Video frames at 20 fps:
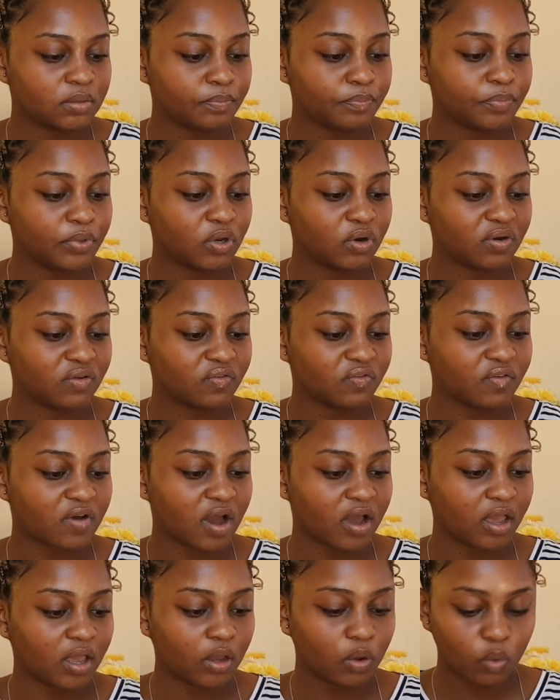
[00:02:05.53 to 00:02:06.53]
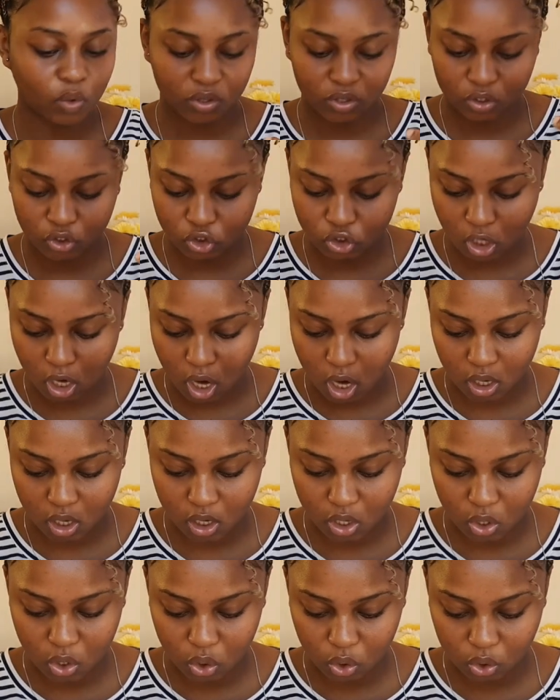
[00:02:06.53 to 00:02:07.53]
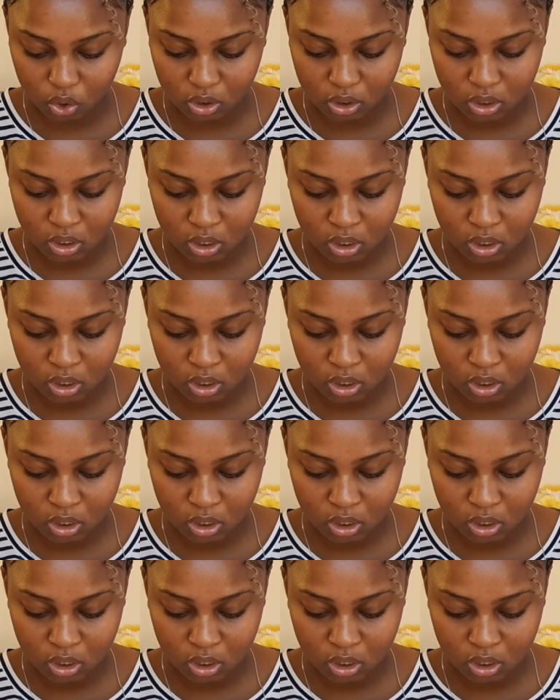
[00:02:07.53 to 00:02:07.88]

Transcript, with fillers: purifying with charcoal